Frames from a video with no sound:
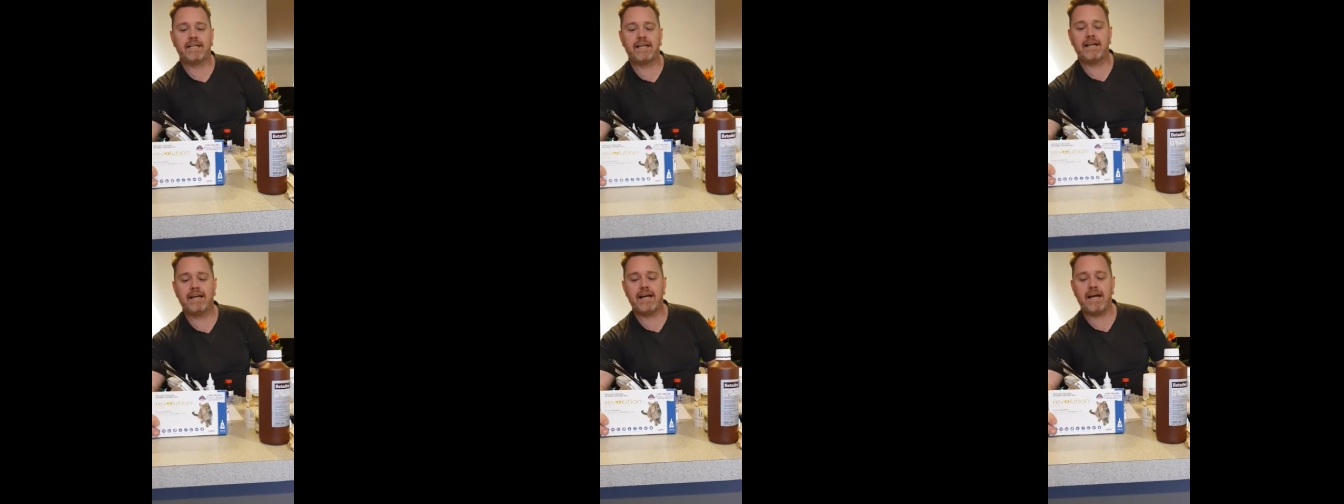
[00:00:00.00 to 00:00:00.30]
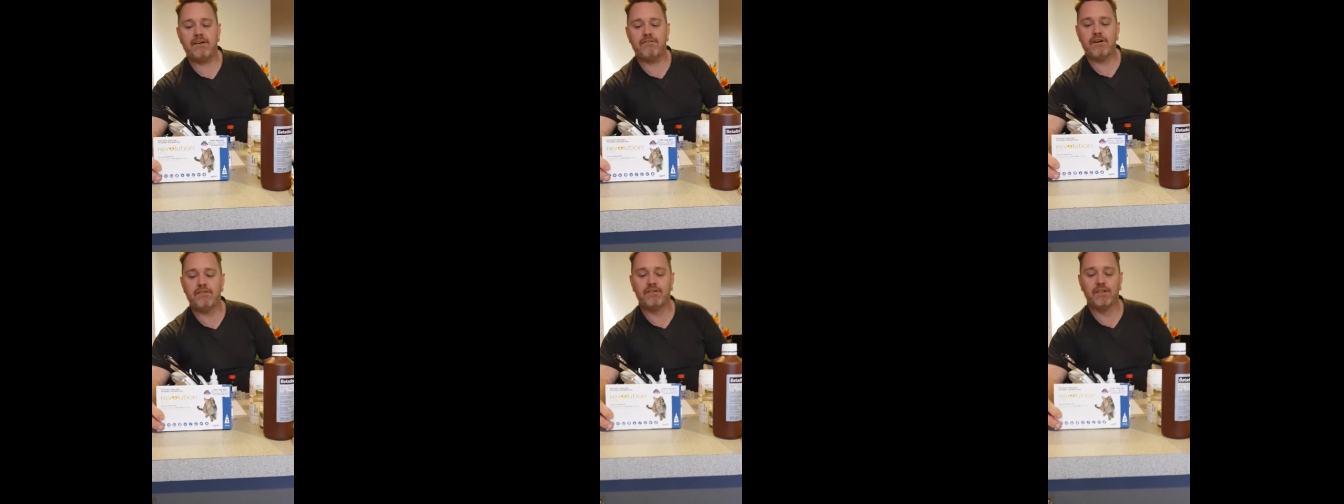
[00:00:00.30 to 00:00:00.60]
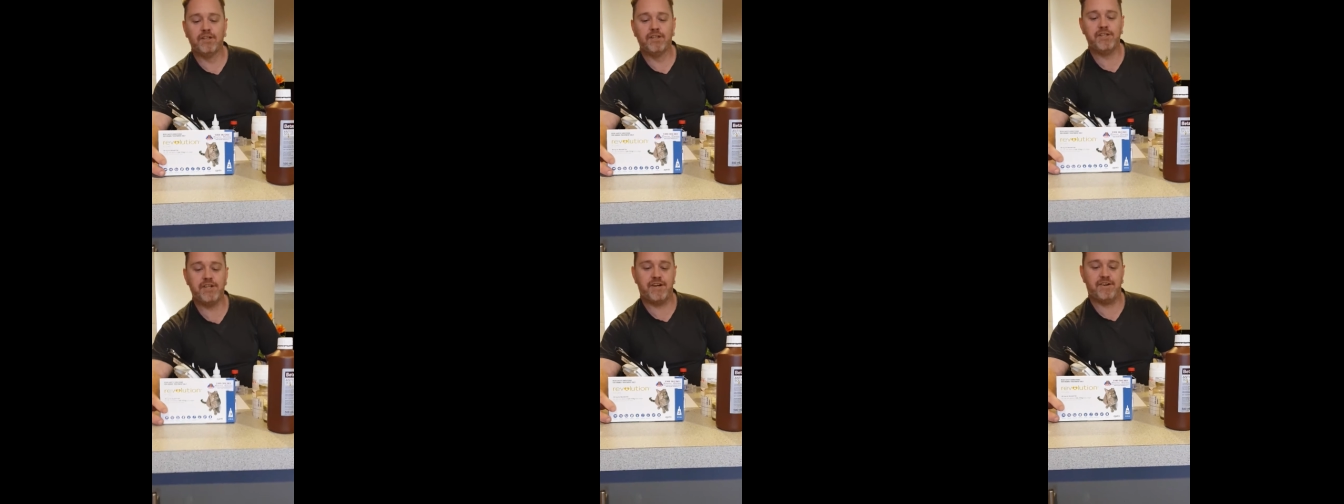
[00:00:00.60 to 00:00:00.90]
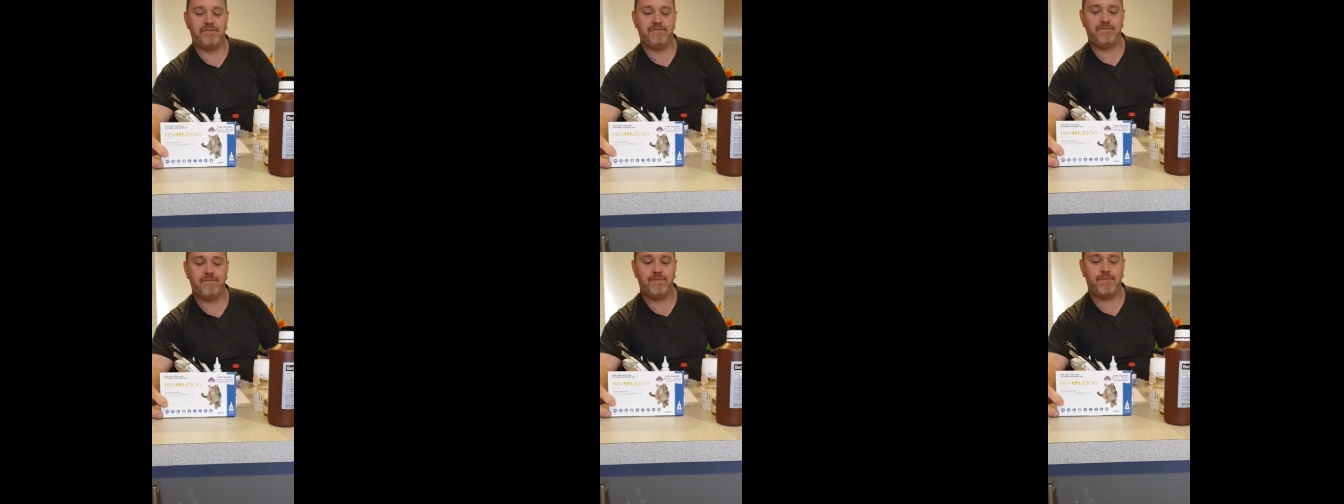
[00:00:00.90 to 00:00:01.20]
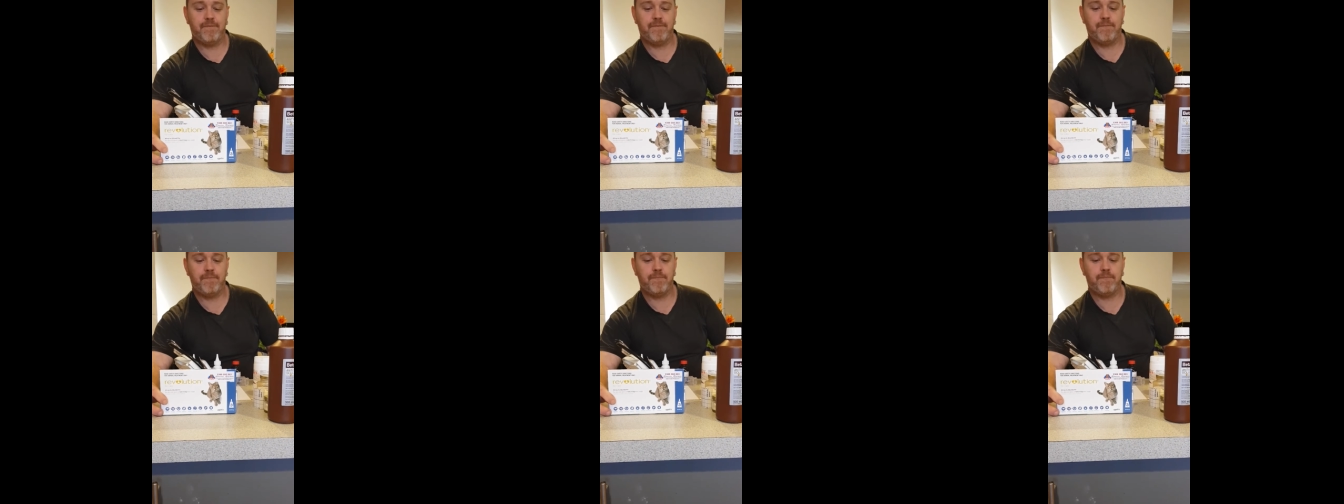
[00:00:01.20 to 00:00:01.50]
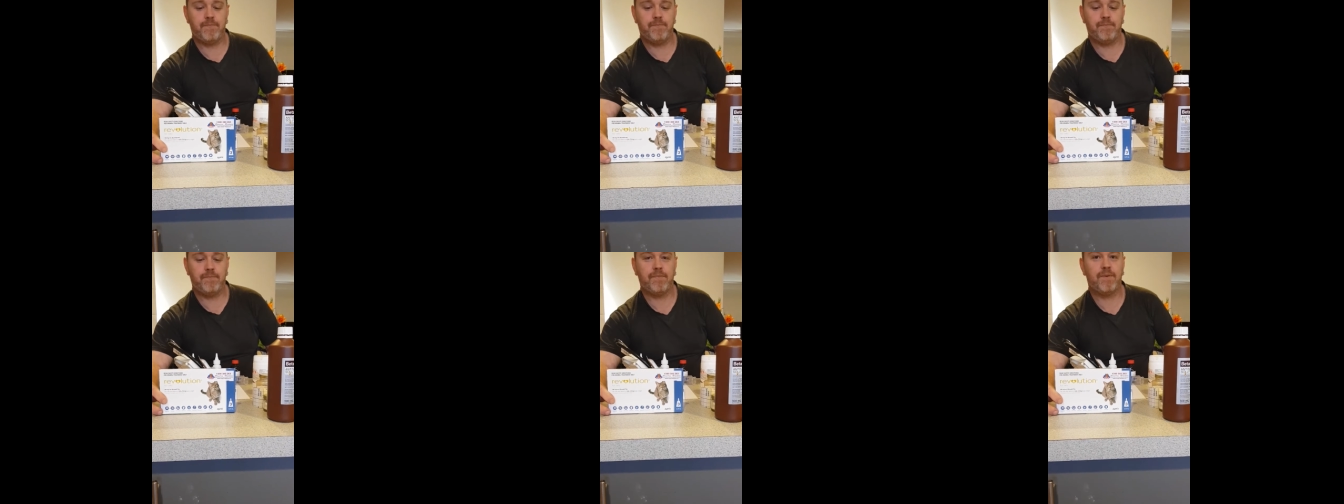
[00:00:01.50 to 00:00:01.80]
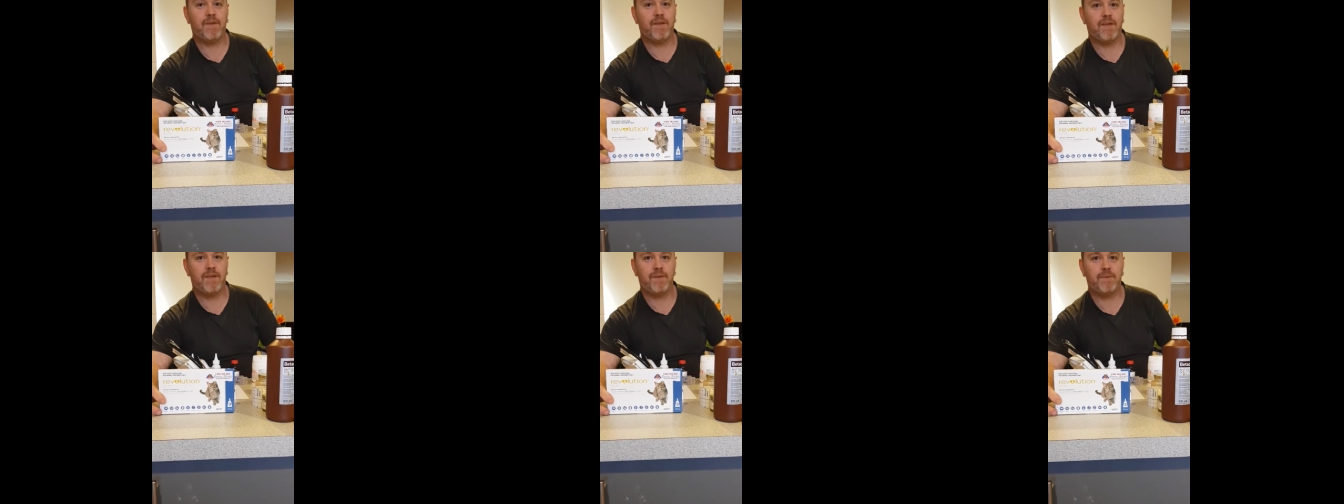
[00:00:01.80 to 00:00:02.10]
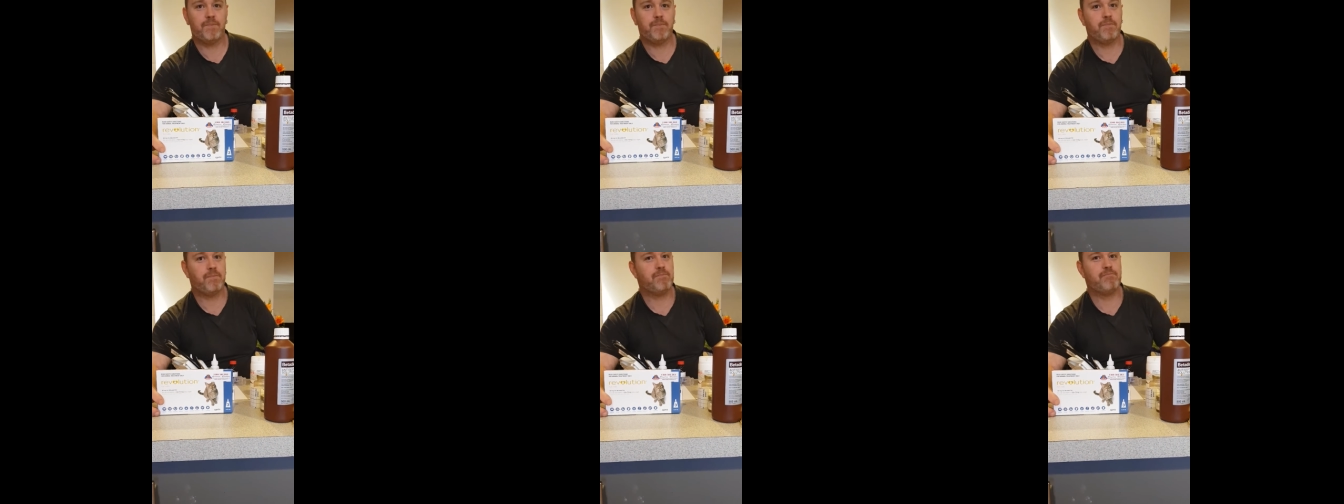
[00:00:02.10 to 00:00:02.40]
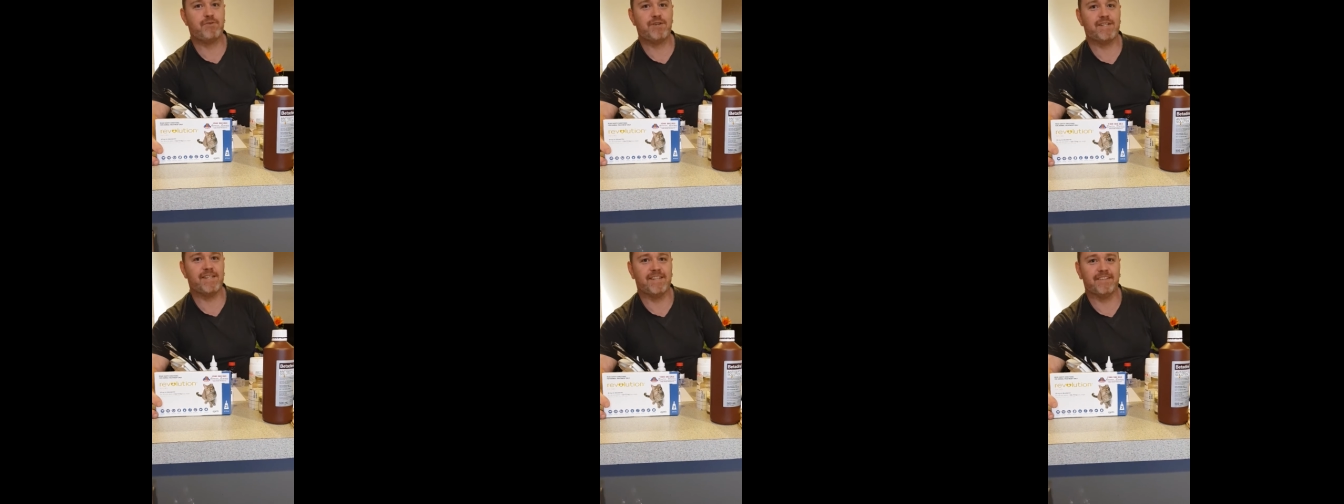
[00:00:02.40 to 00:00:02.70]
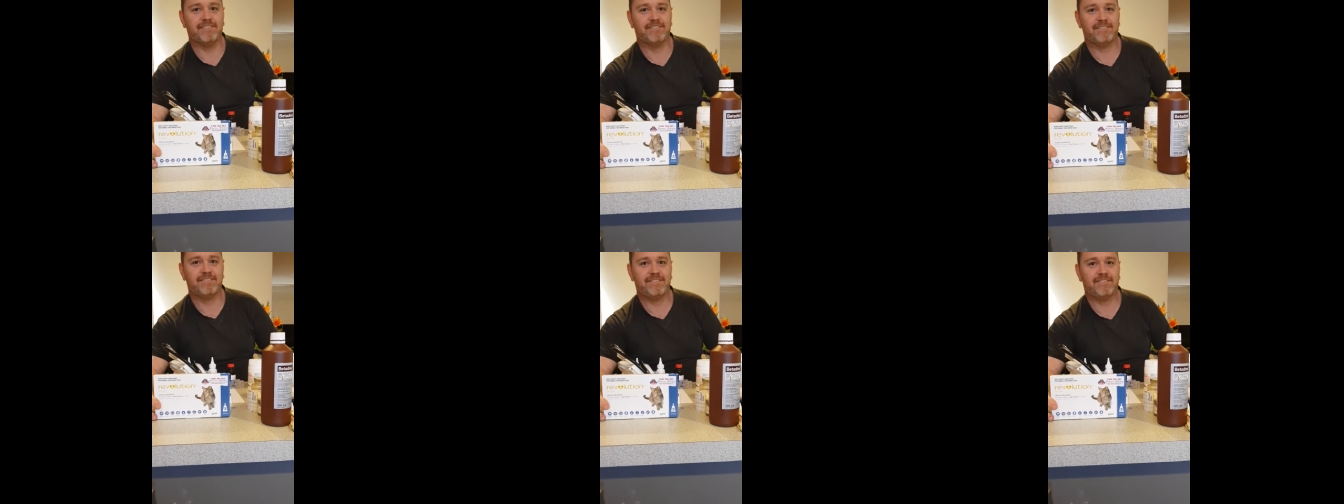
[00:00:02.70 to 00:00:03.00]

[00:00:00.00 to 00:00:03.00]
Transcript: Cat Revolution. Brilliant.